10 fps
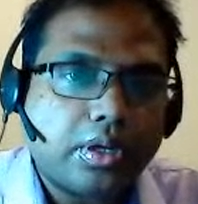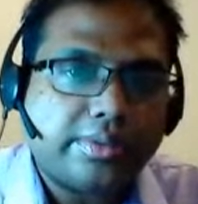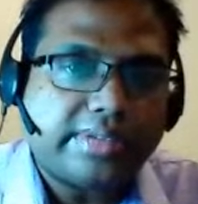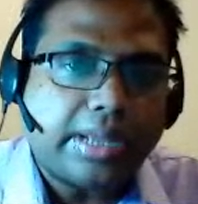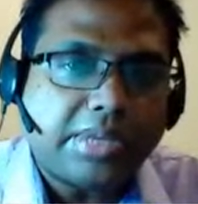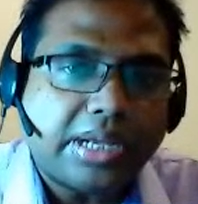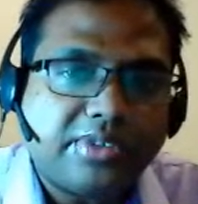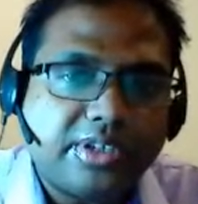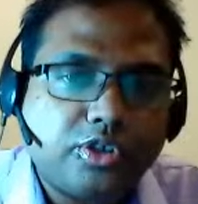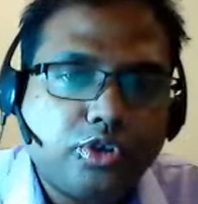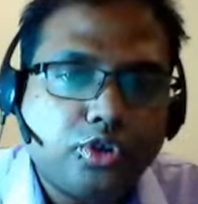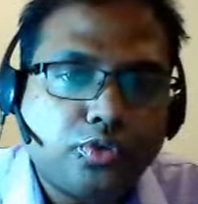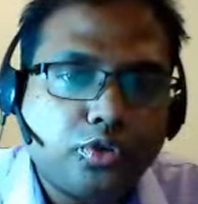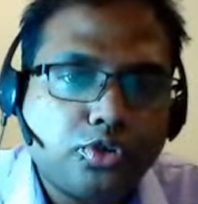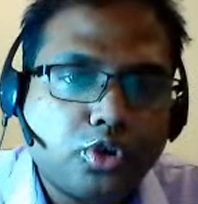Sometimes it is
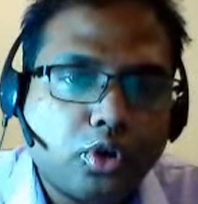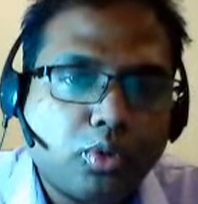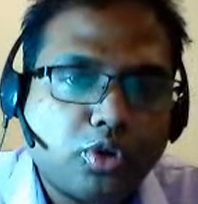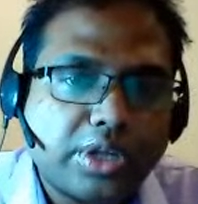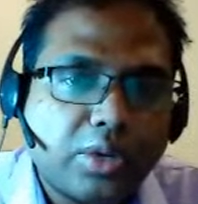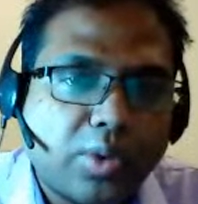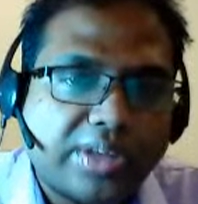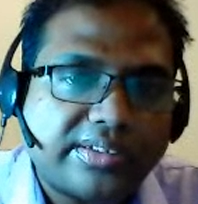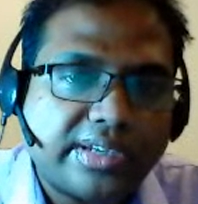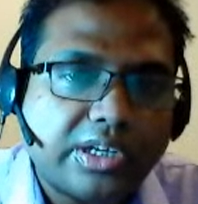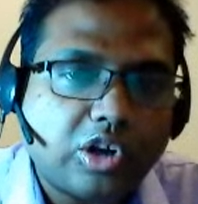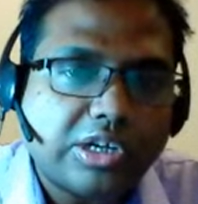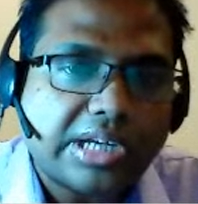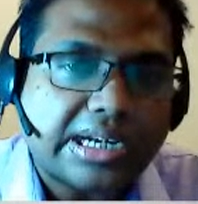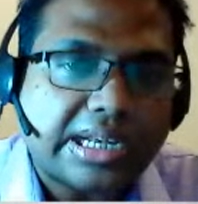useful to show more than one set or
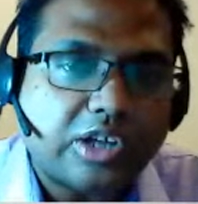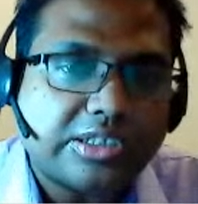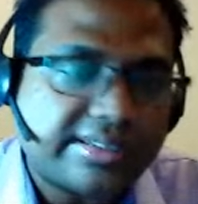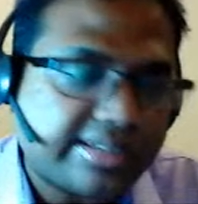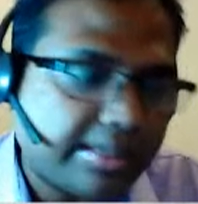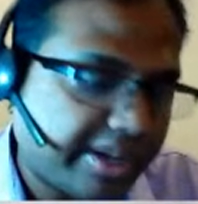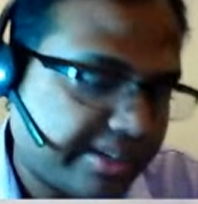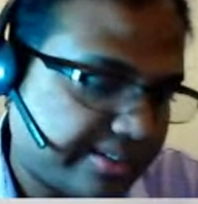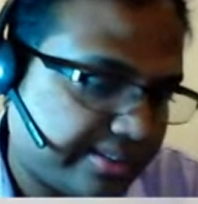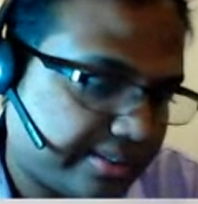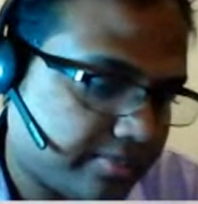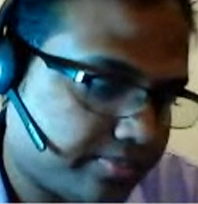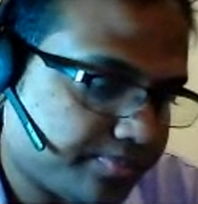data on the same axis.